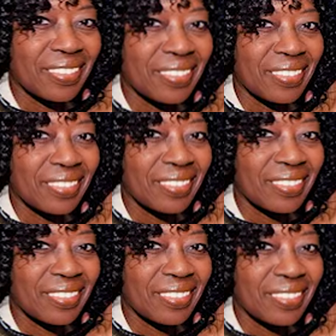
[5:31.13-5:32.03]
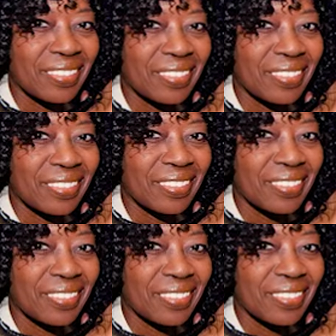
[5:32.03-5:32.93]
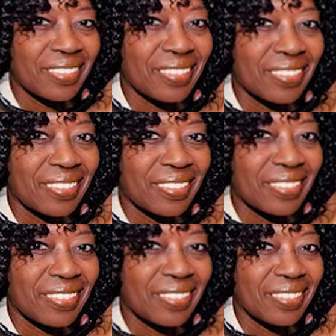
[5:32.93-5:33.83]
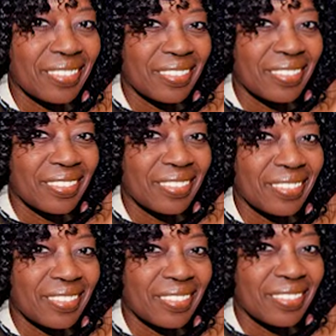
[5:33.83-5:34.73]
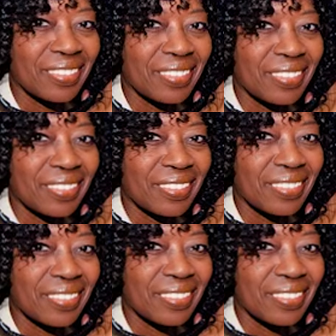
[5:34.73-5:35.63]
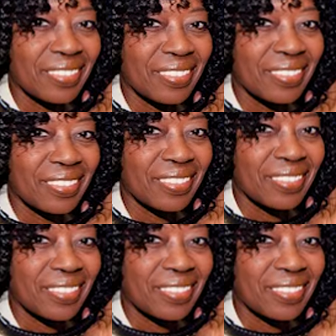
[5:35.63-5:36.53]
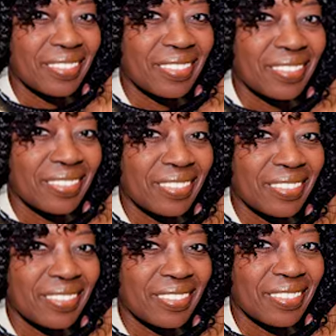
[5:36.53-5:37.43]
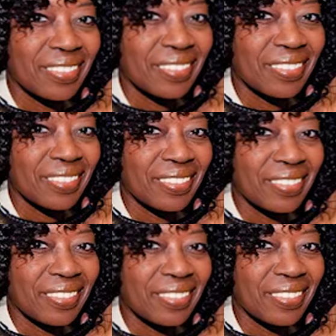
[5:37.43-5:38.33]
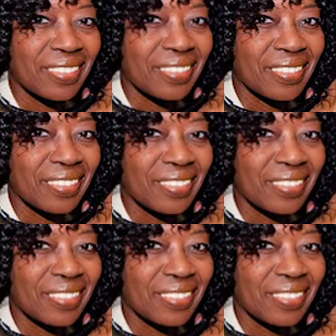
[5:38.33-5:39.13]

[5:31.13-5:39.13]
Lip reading: The person shown says nothing.